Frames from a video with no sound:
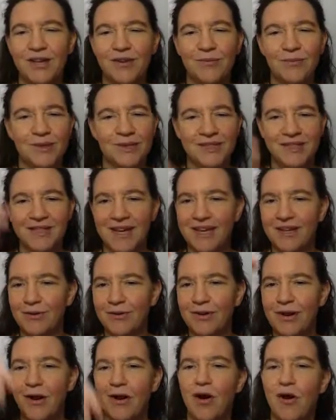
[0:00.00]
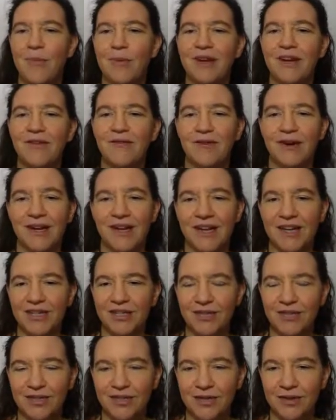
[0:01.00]
with I don't know how many
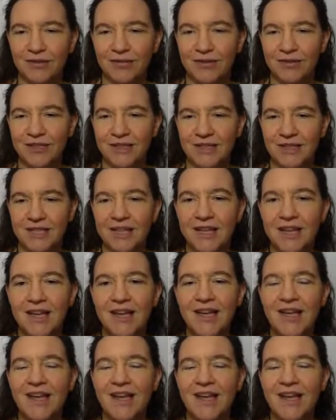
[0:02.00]
variations of this thing,